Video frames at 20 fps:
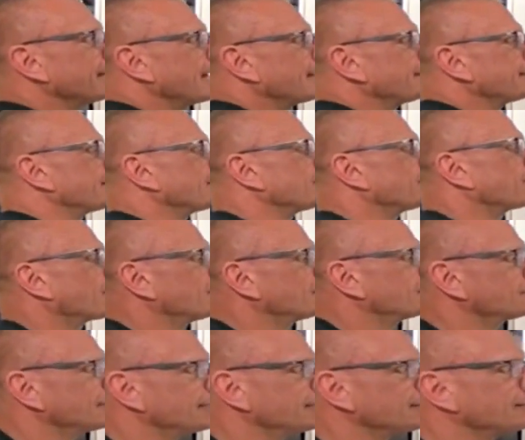that little
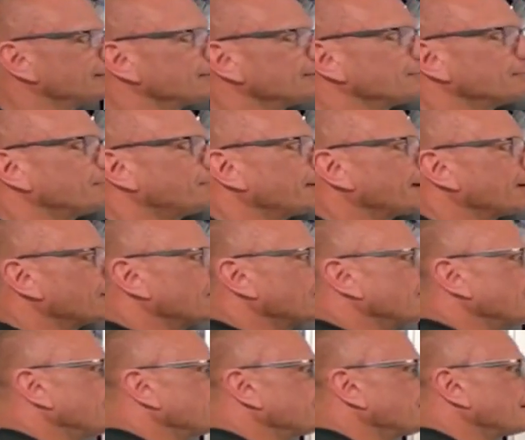protein. But
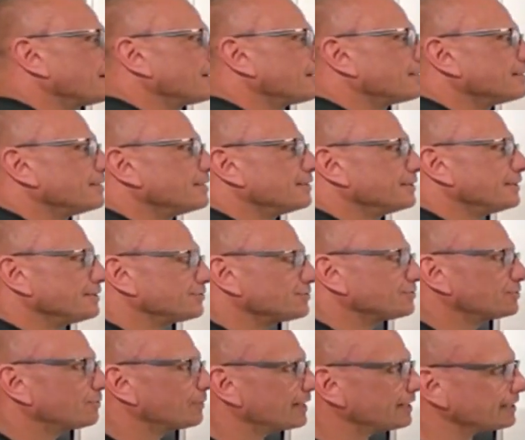remember, this
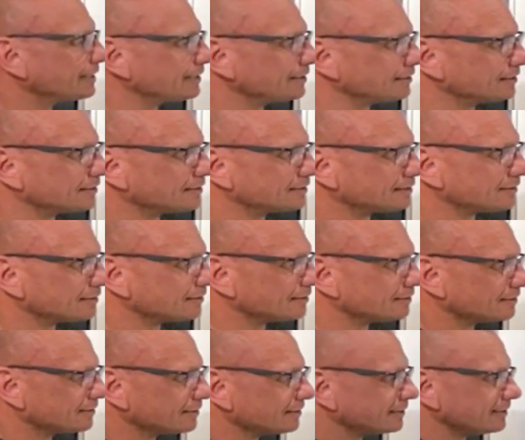20
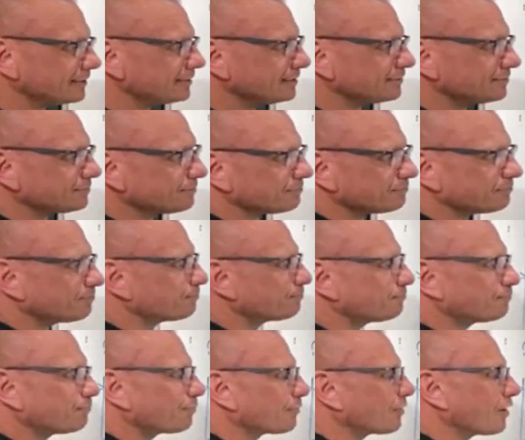is
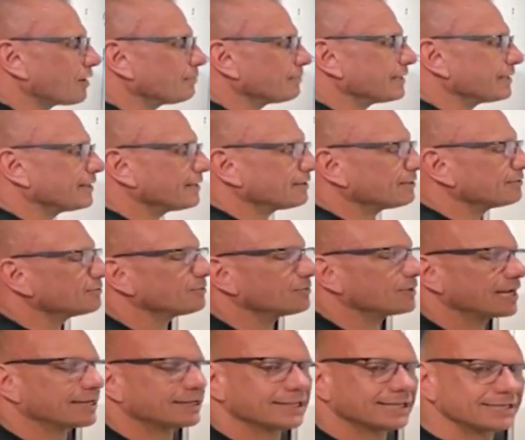probably
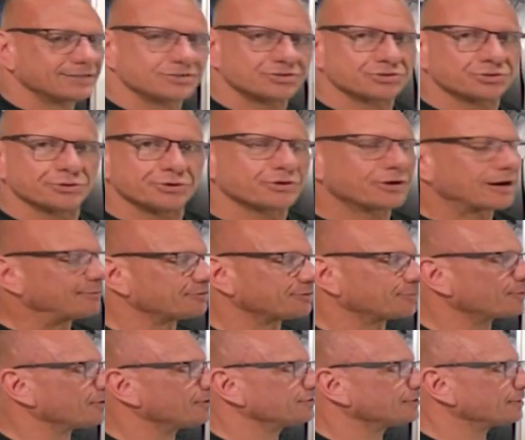at least 2 grams of
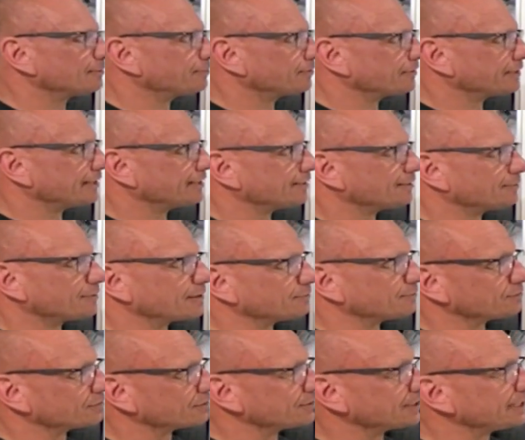protein per kilogram.
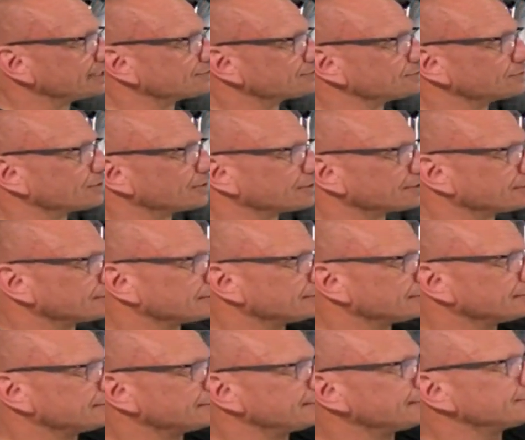So
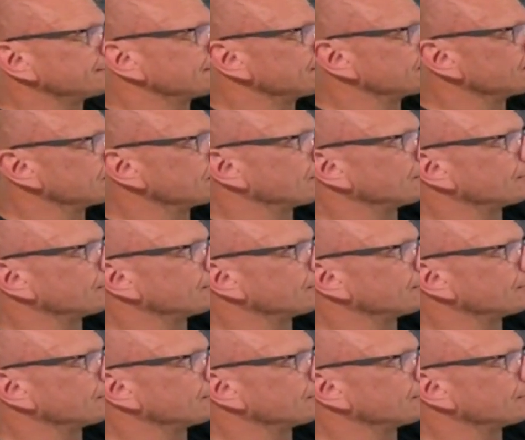this is